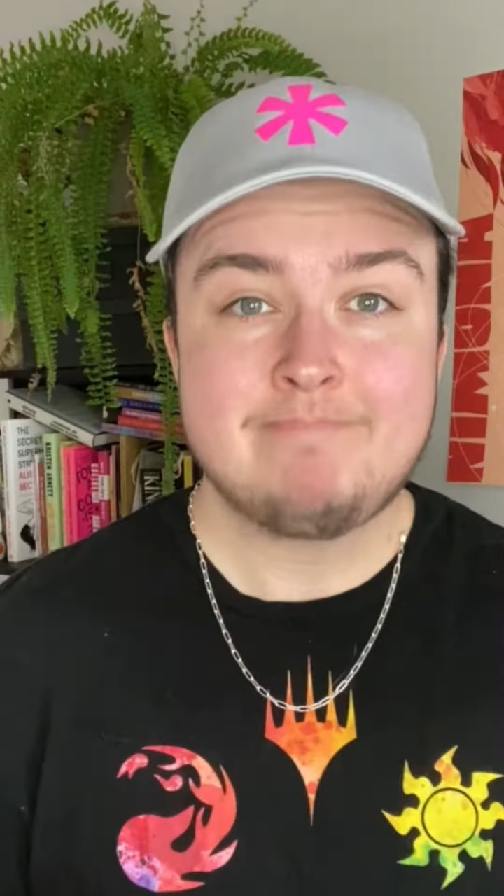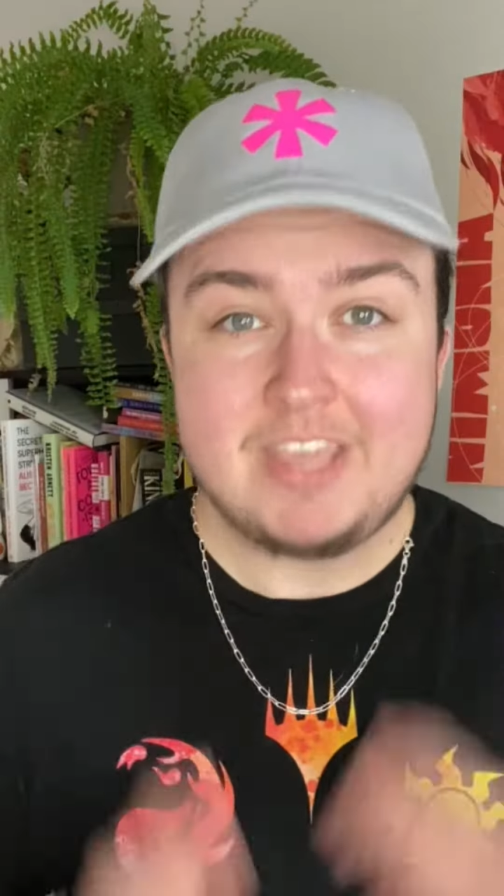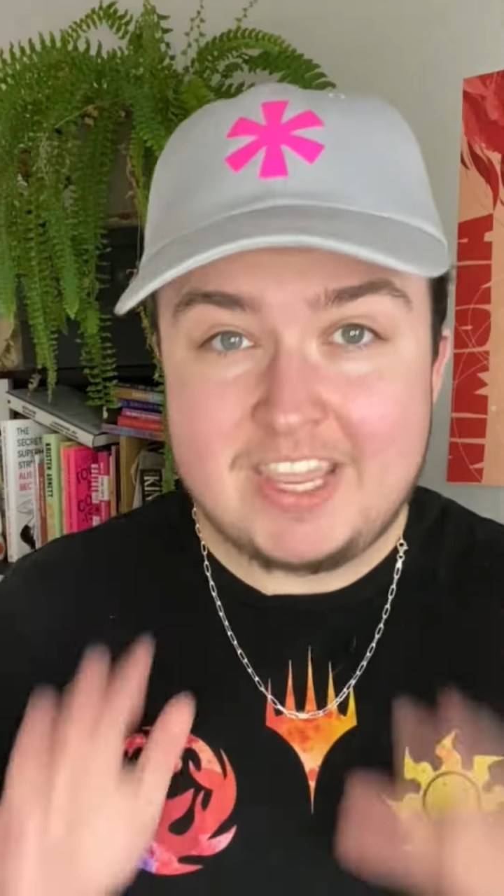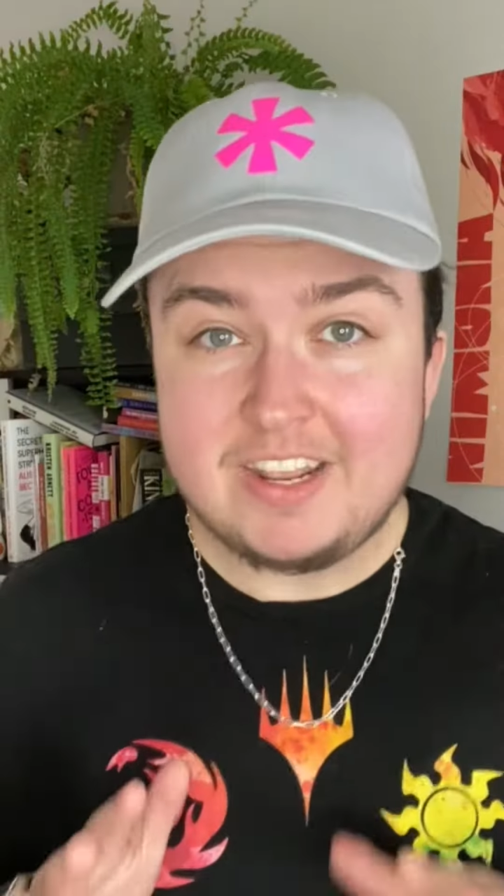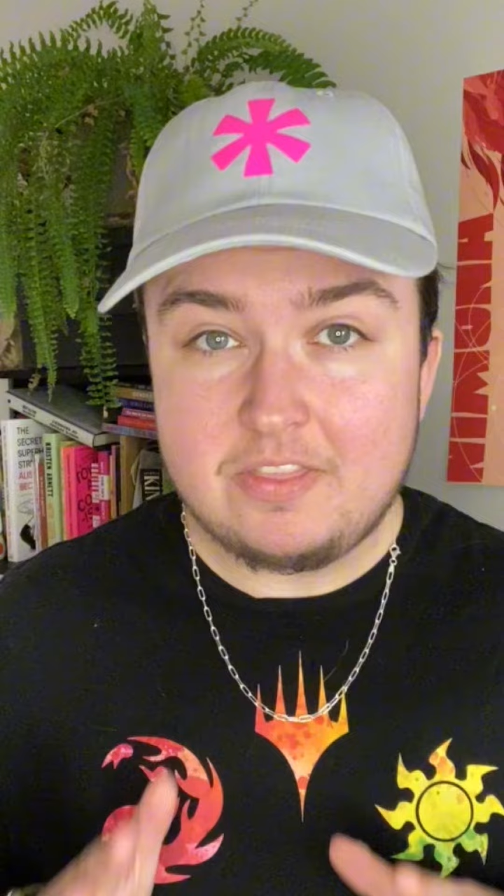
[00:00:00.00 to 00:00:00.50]

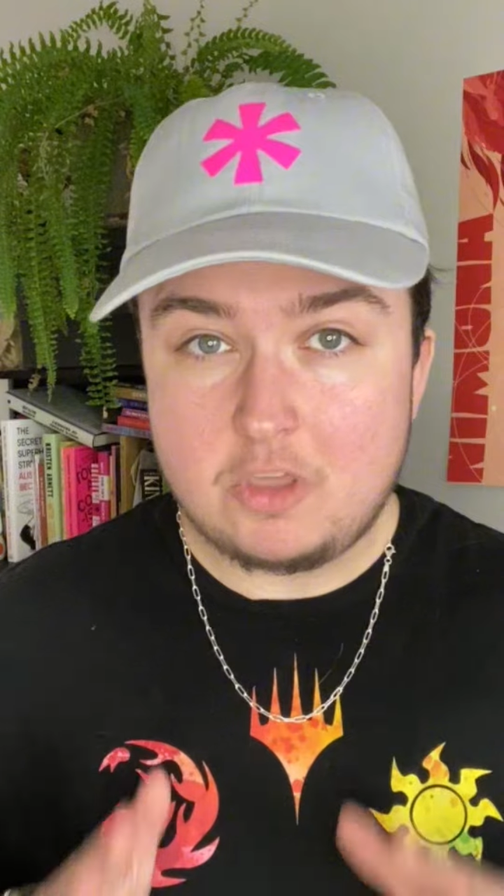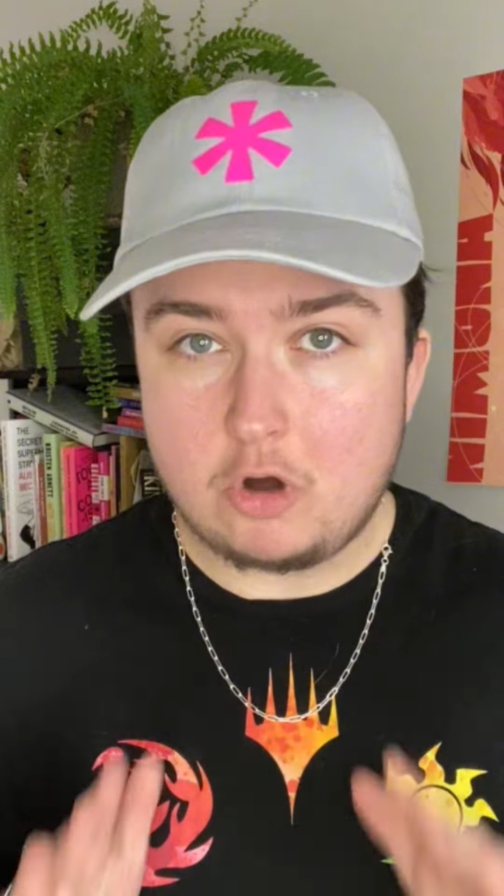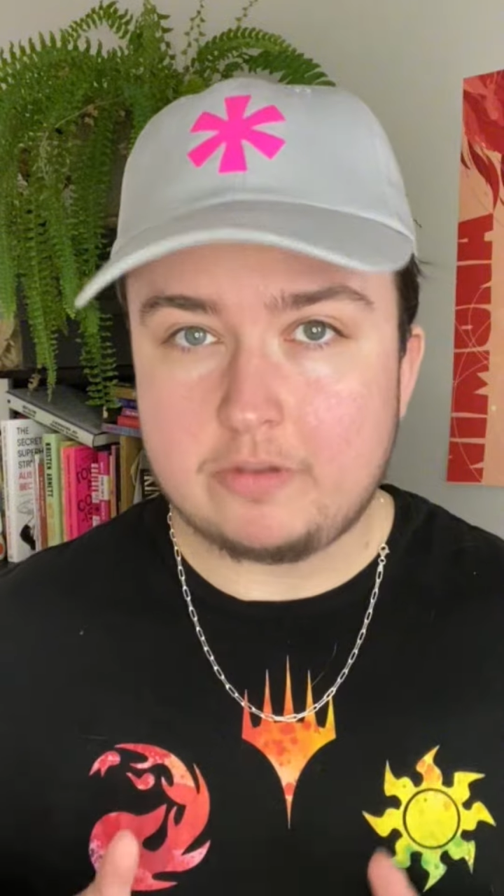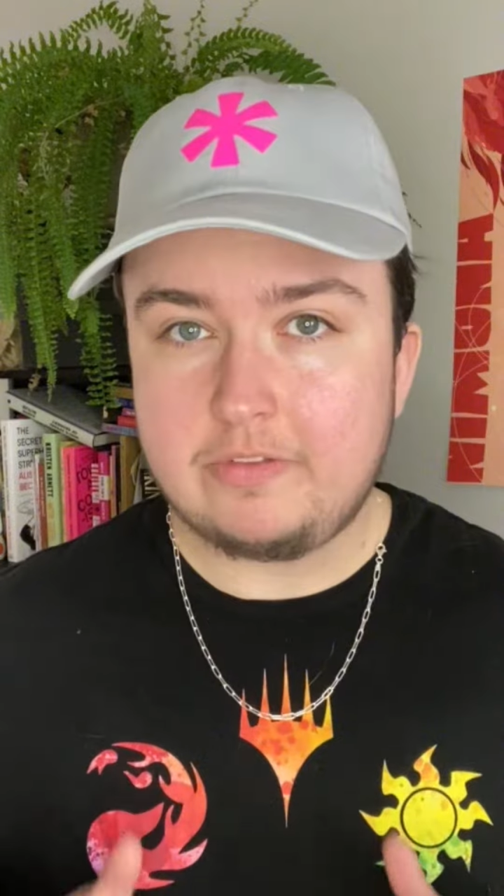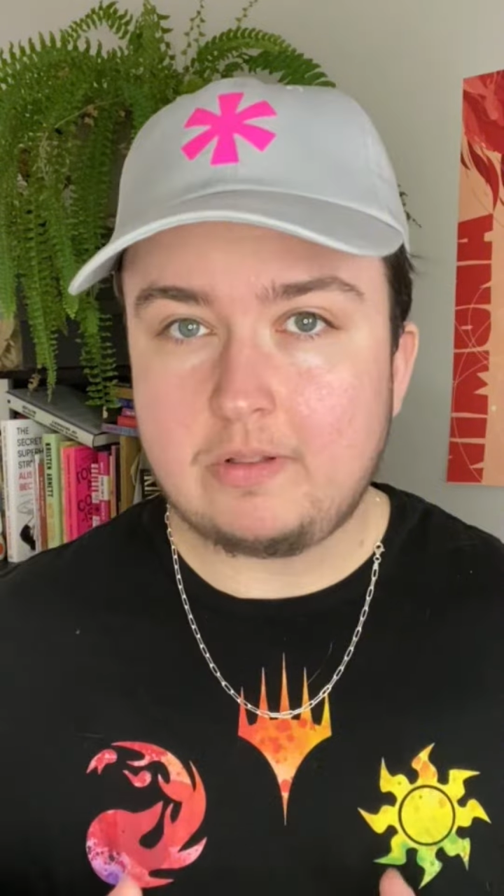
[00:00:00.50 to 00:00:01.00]
In it, the
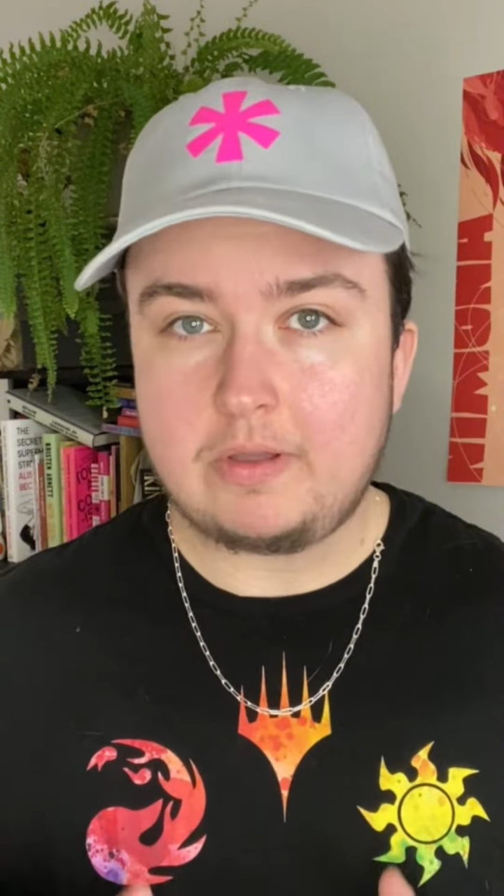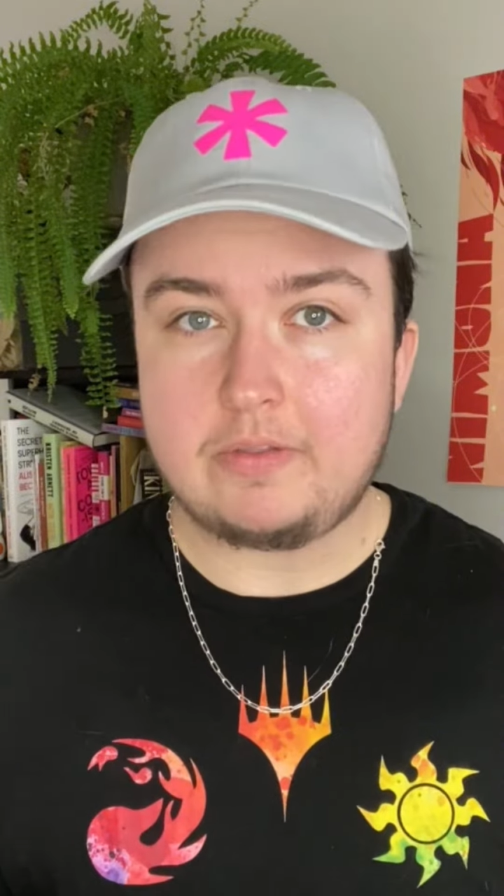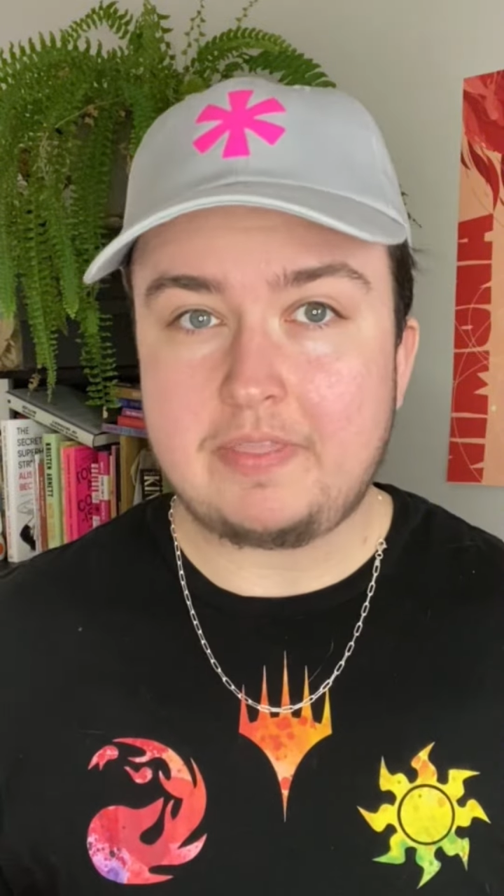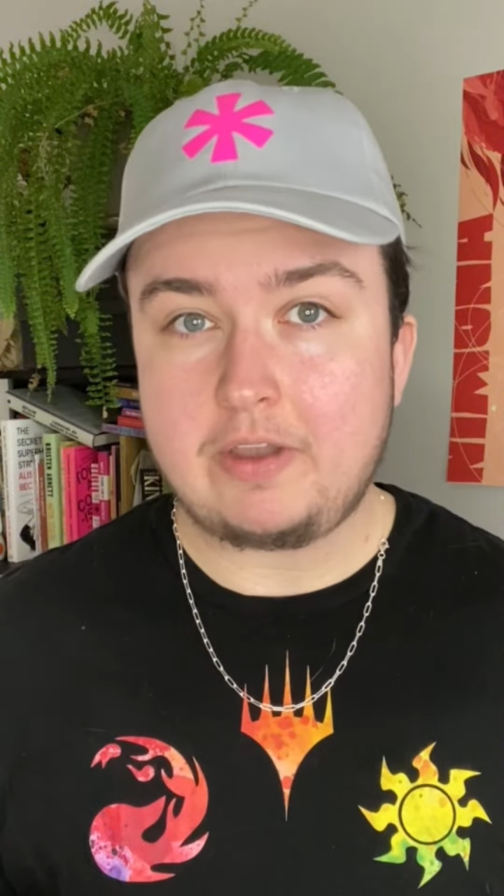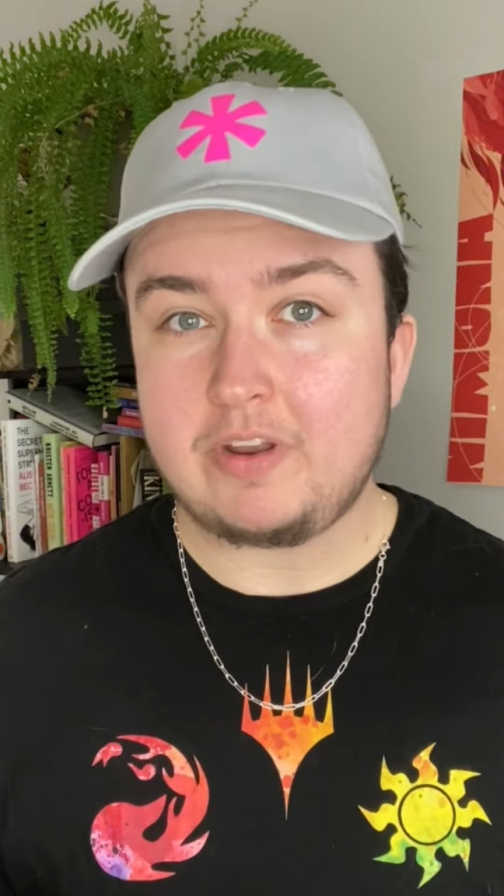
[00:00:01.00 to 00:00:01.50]
artists declare
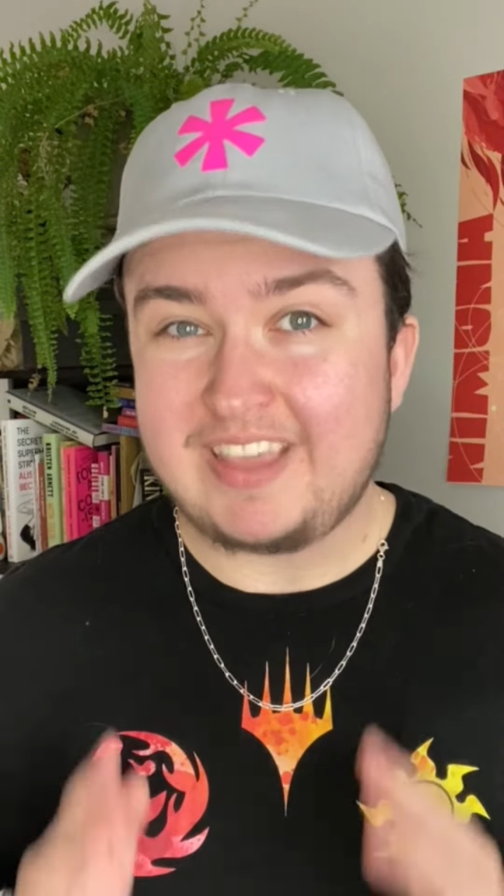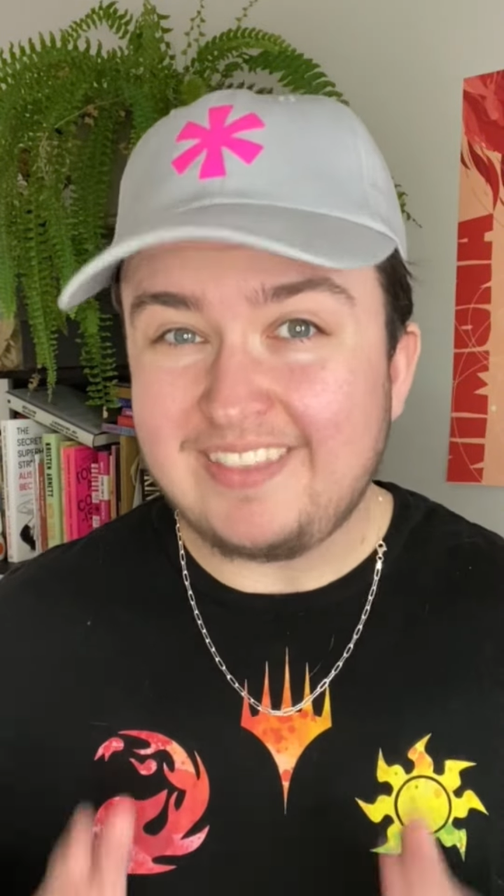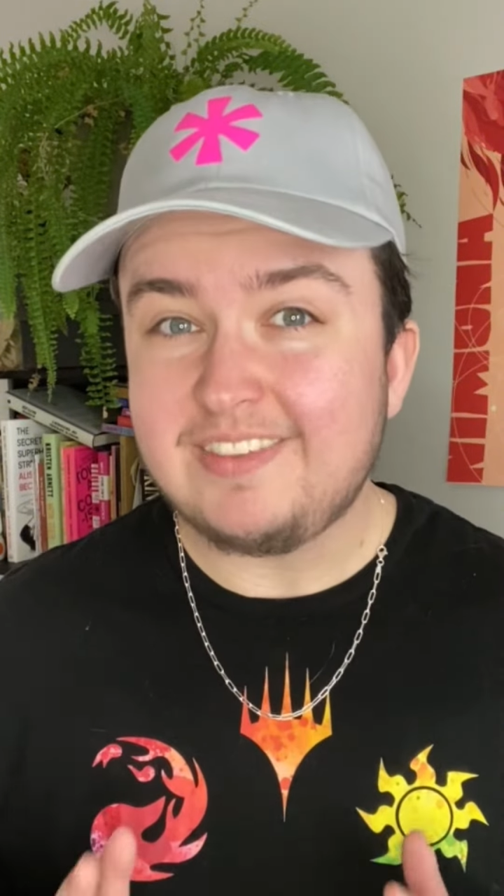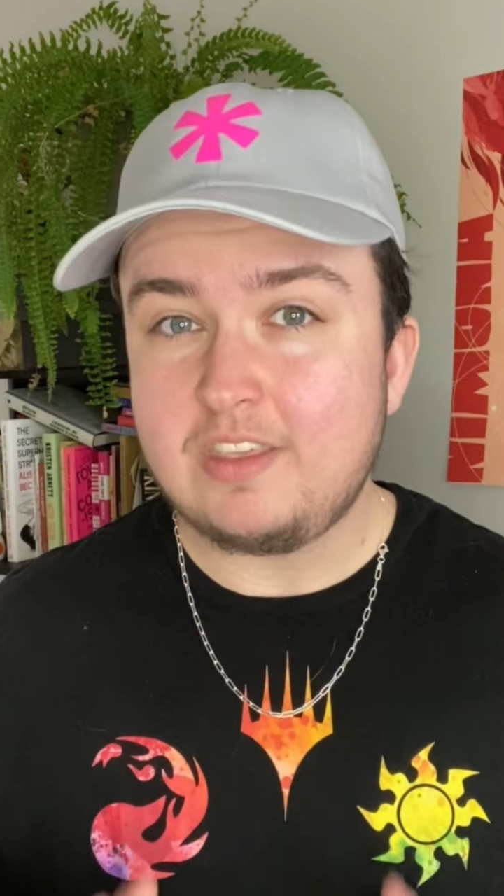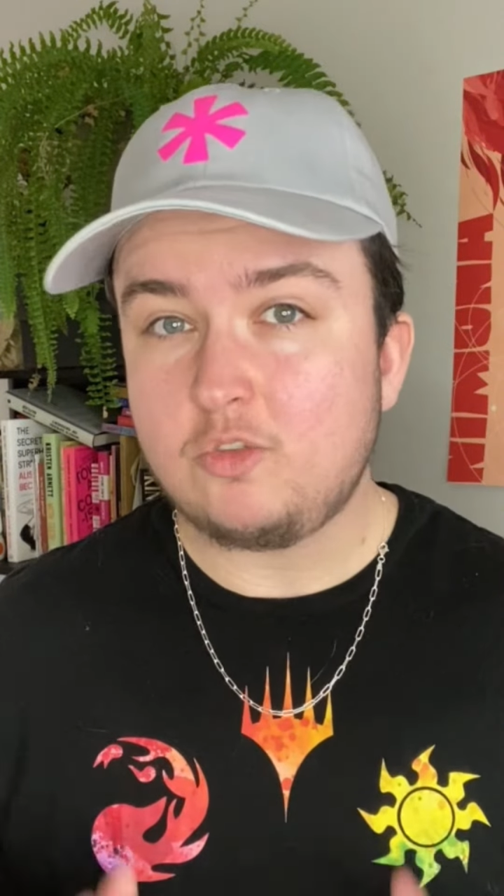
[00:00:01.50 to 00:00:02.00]
that they are
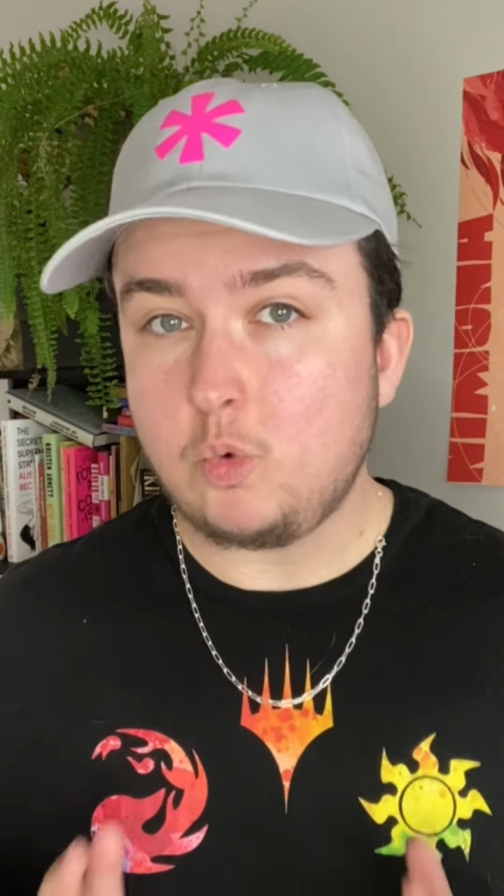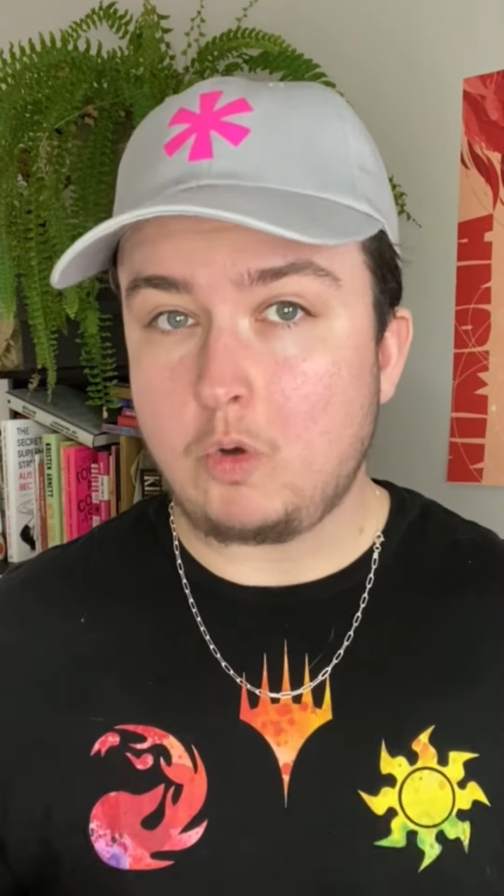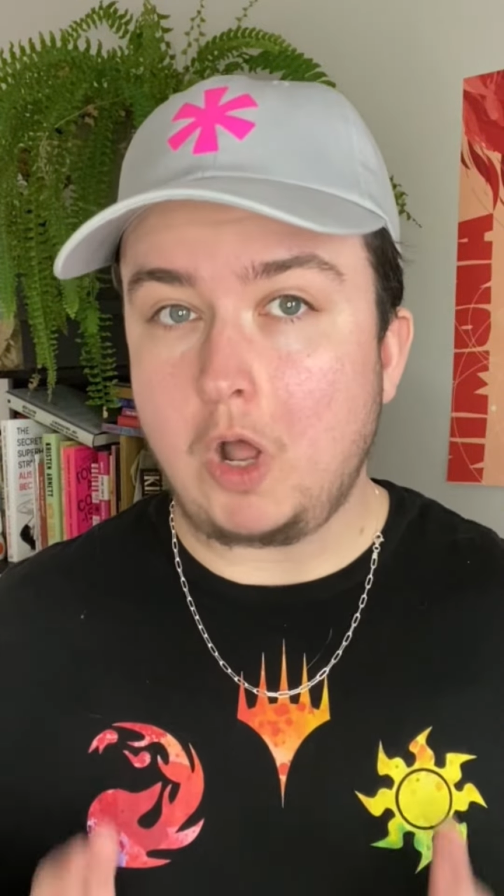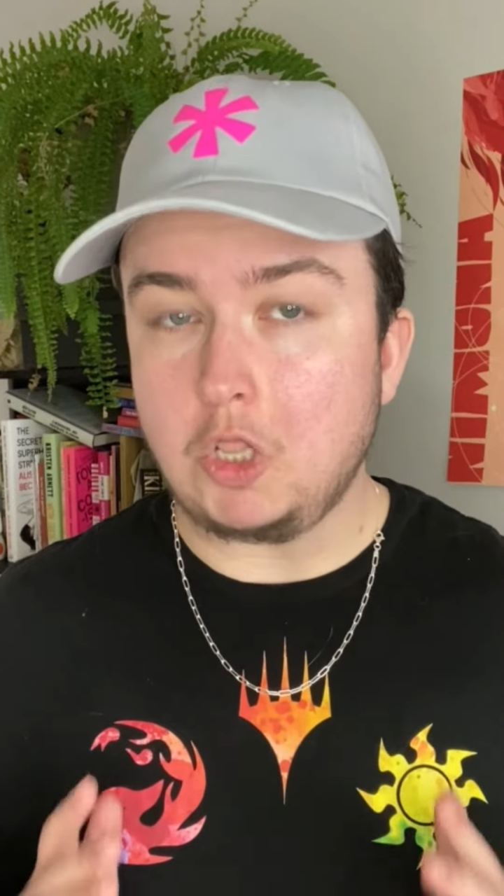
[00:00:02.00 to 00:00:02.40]
against these, quote,